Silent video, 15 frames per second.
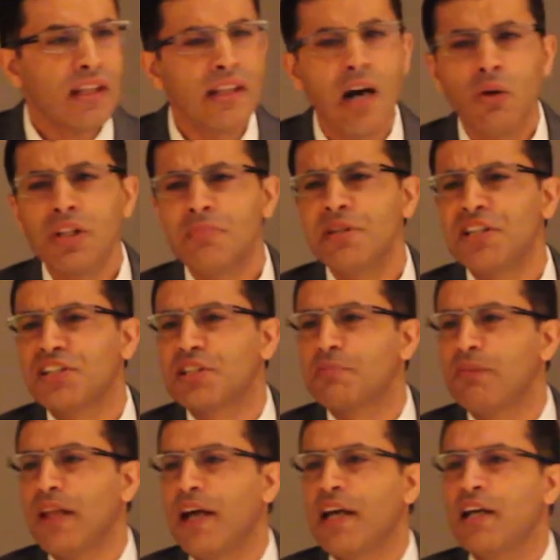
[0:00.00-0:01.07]
Now let me
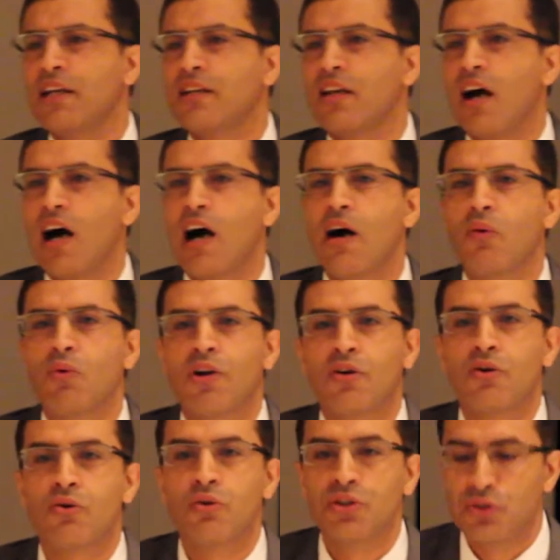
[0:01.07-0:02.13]
explain how
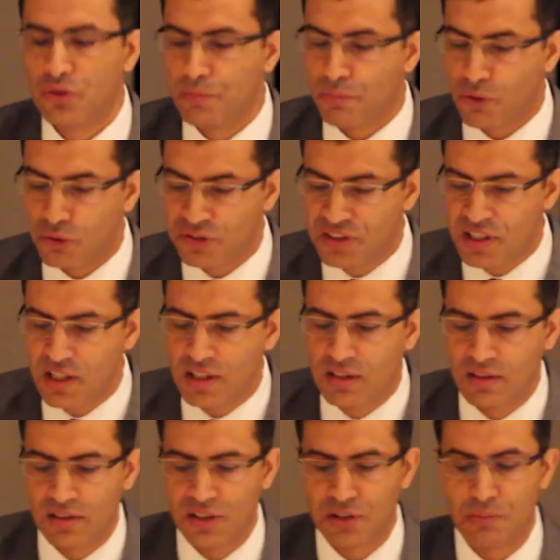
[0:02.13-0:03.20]
we're going to proceed
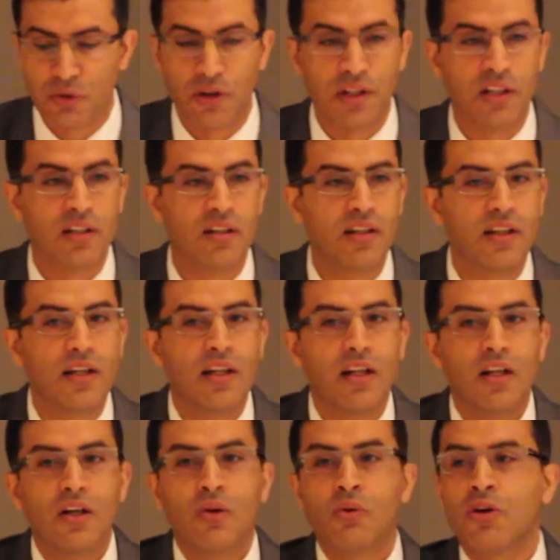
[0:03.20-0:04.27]
this morning.
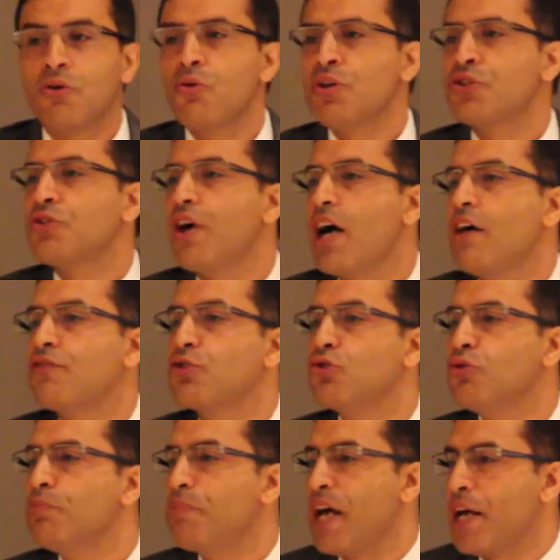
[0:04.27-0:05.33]
We're going to have
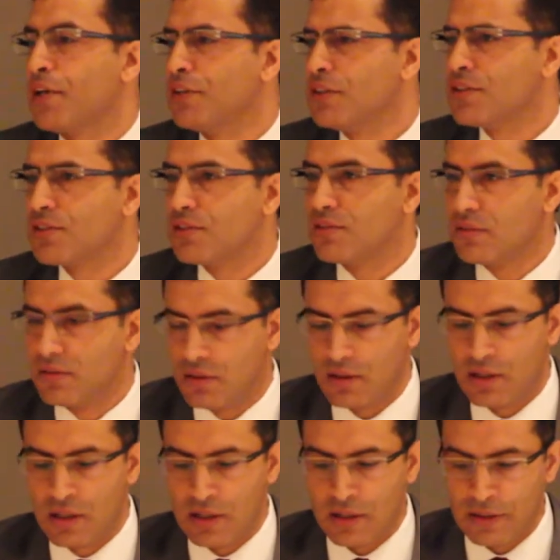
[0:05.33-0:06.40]
two panels,
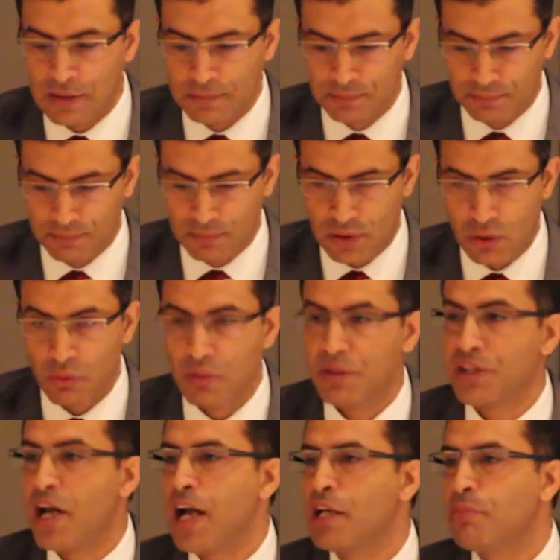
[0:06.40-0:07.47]
there will
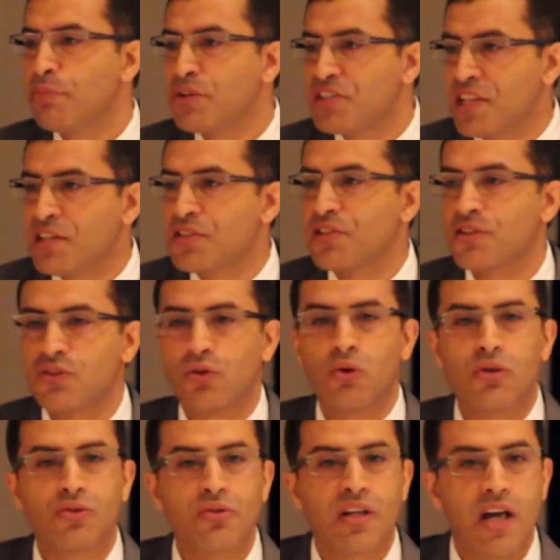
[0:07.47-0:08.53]
be 9 presenters
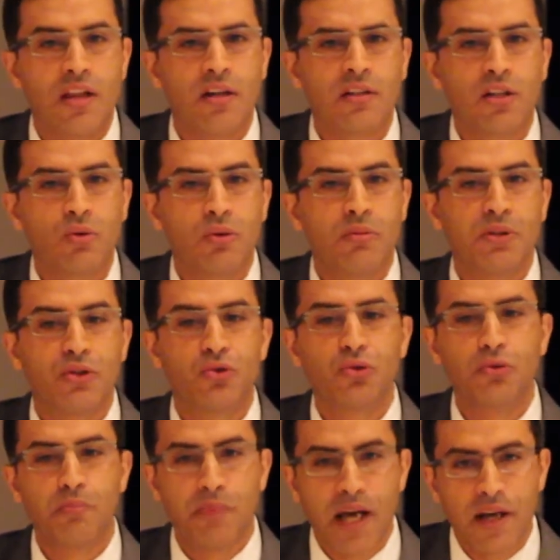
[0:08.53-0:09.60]
altogether. There will be
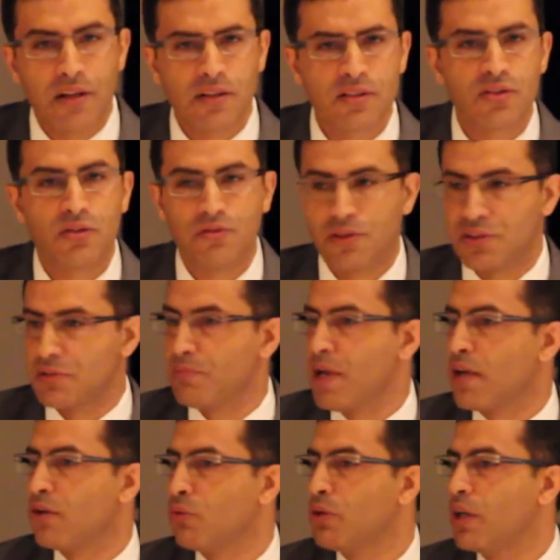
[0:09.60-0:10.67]
2 panels. The first
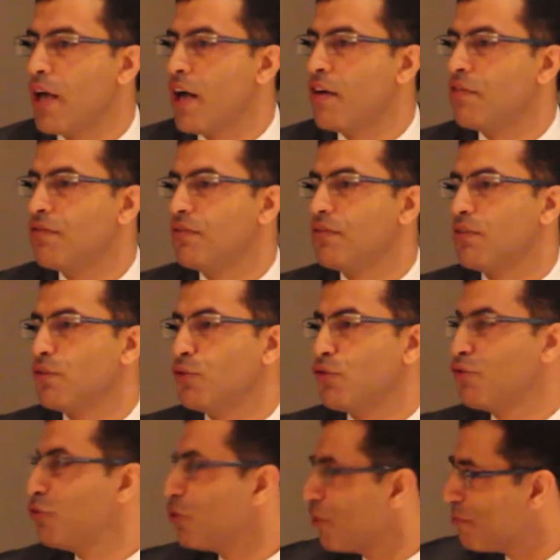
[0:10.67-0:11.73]
panel we have
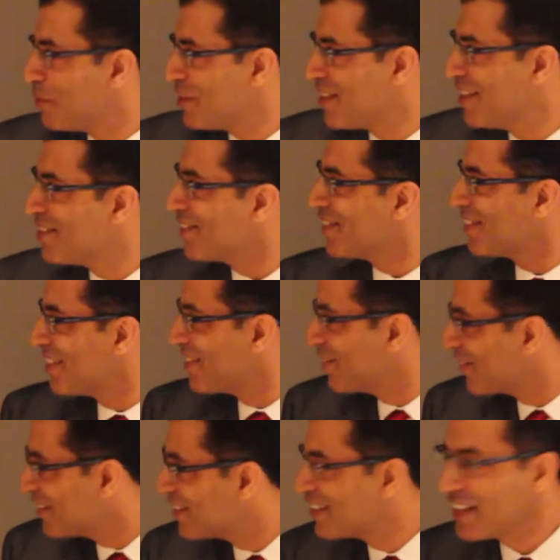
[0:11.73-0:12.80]
4 presenters,
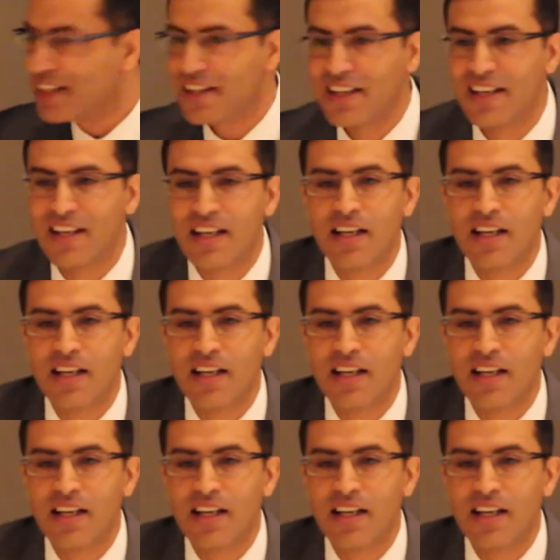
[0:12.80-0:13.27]
see?